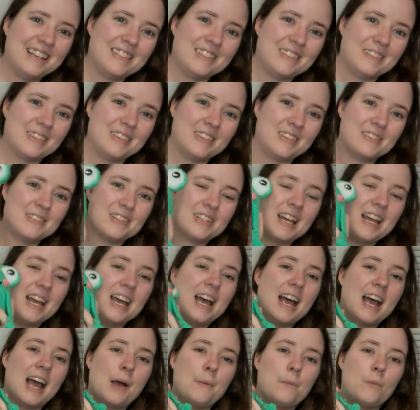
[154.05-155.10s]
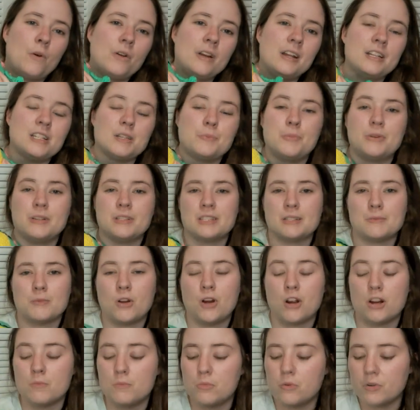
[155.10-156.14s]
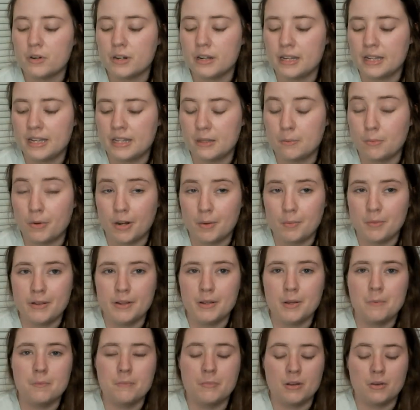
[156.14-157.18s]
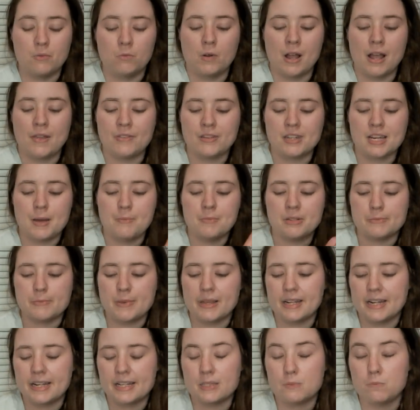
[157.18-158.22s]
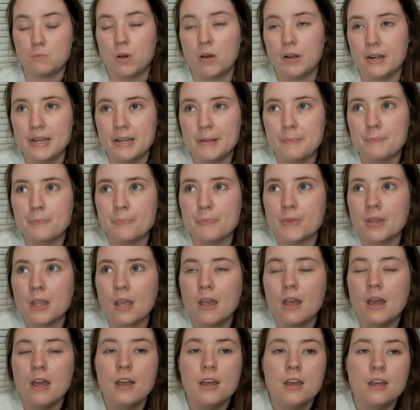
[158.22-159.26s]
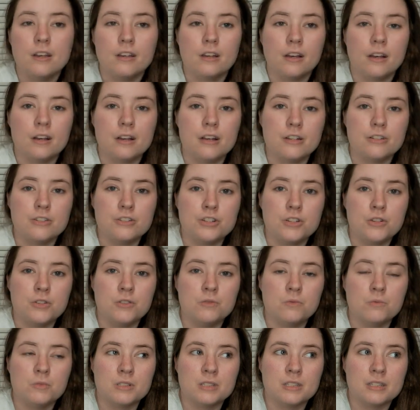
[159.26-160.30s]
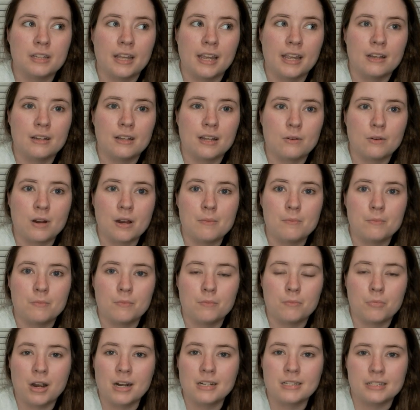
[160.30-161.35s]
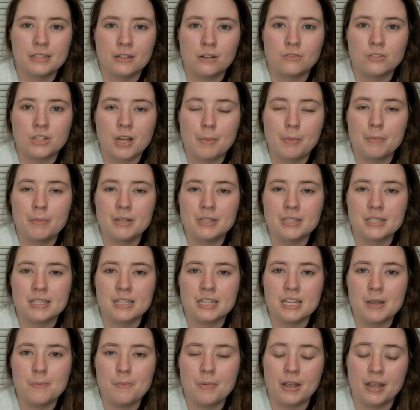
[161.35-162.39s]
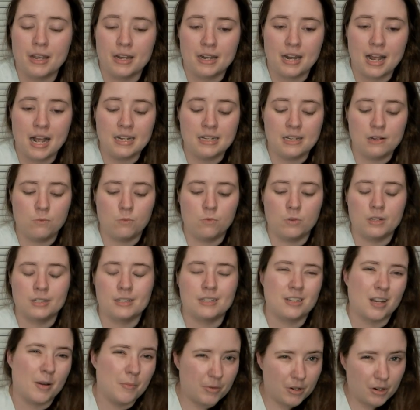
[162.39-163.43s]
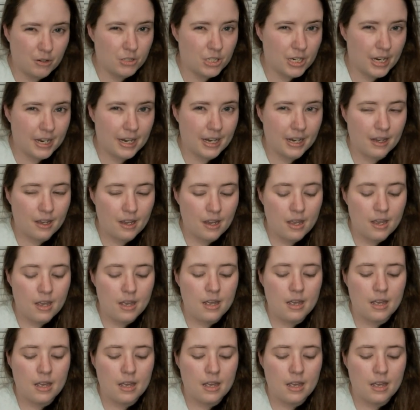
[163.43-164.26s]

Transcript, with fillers: He's so cute. I wanted to put some cardboard in the bottom of him, but at the time I was making his body, uh, June was laying like right practically on top of me asleep, and I didn't want to stop crocheting.